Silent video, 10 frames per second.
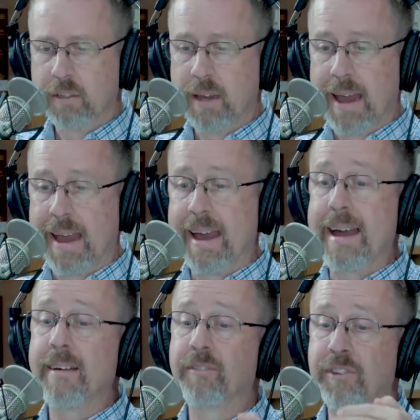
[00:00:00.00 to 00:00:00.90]
to
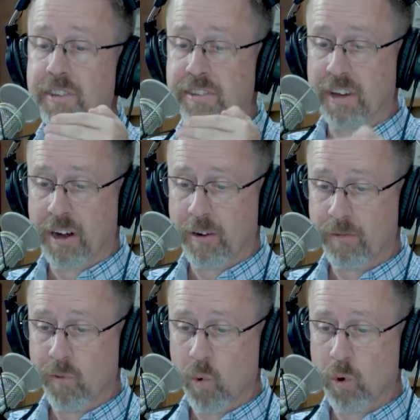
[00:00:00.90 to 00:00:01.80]
have desire
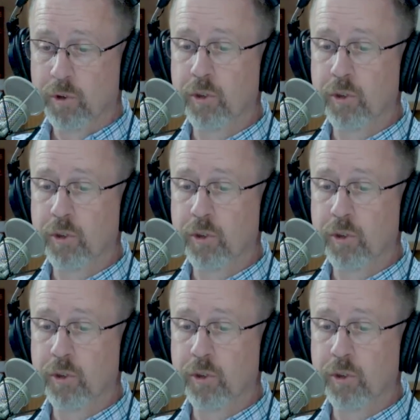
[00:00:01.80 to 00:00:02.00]
for,